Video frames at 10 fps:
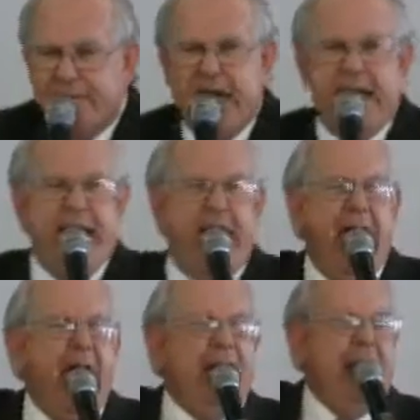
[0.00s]
that he
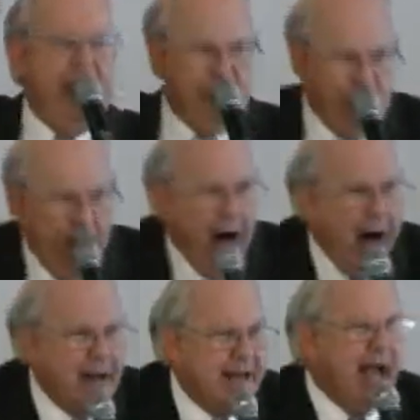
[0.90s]
had a
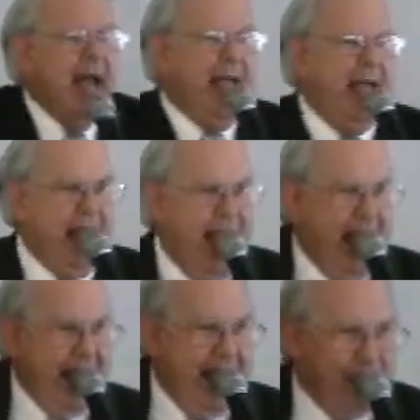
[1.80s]
rod, he
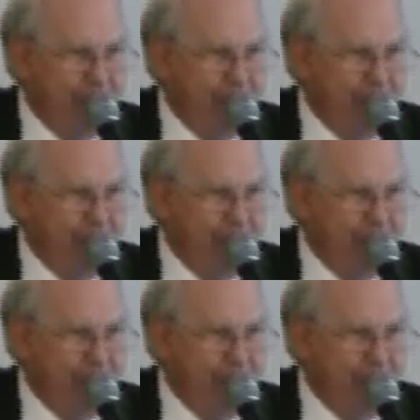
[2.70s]
had a